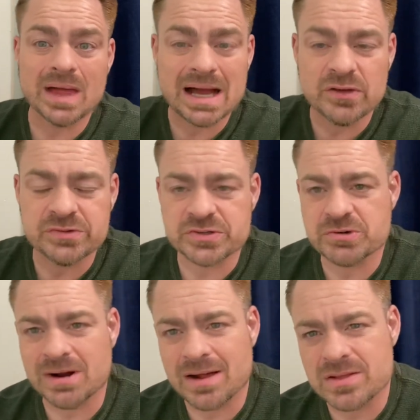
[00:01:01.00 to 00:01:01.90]
house
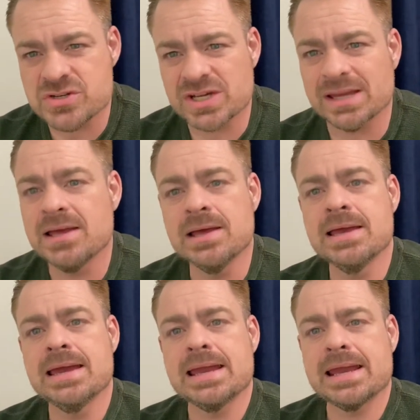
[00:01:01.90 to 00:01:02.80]
astrology.
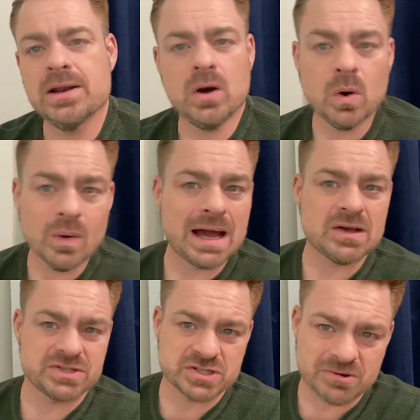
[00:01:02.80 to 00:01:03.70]
In whole
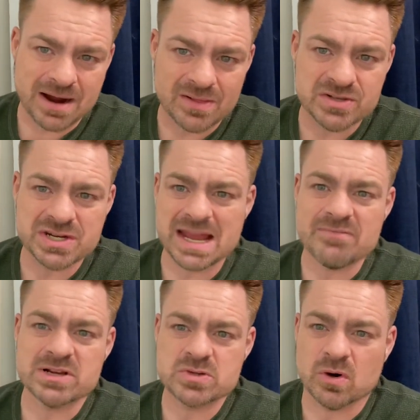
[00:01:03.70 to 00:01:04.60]
house astrology,
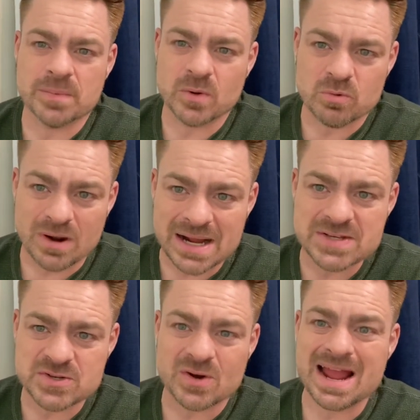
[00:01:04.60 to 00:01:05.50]
every Scorpio
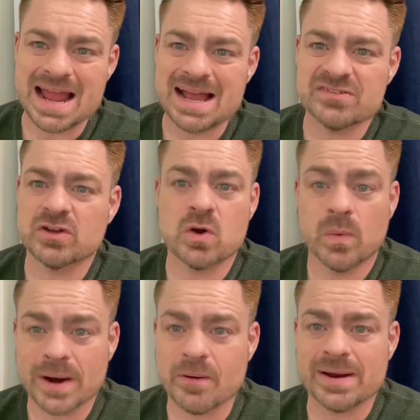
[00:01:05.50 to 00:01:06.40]
riser has
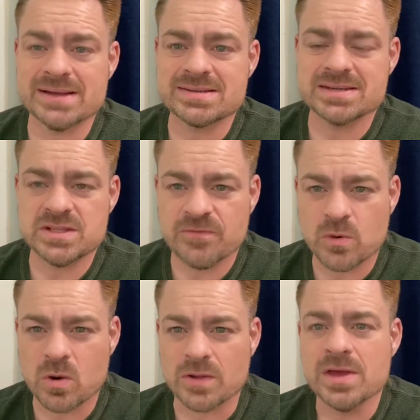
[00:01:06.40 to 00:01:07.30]
Aquarius in the
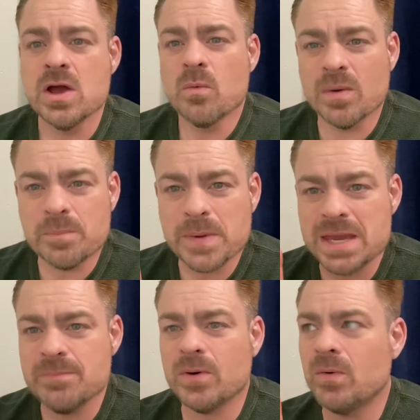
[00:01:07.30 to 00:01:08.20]
fourth. What
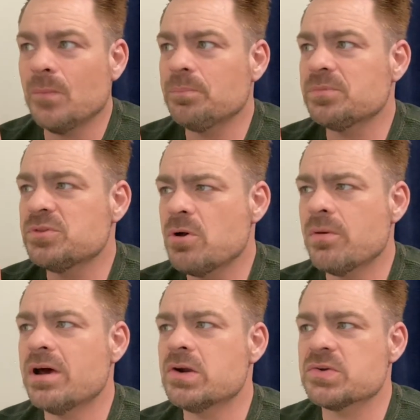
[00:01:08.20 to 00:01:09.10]
people
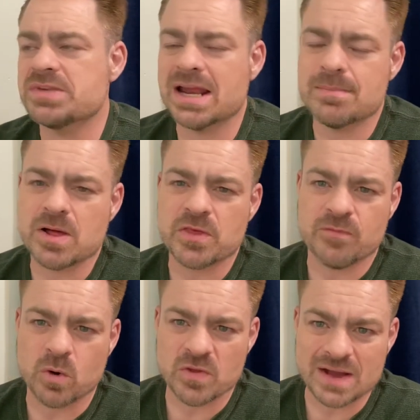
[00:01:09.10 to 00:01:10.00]
don't understand about the
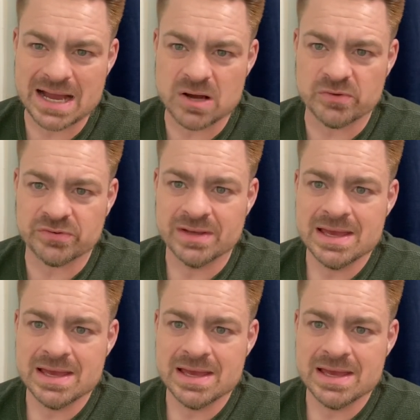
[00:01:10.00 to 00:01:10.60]
fourth house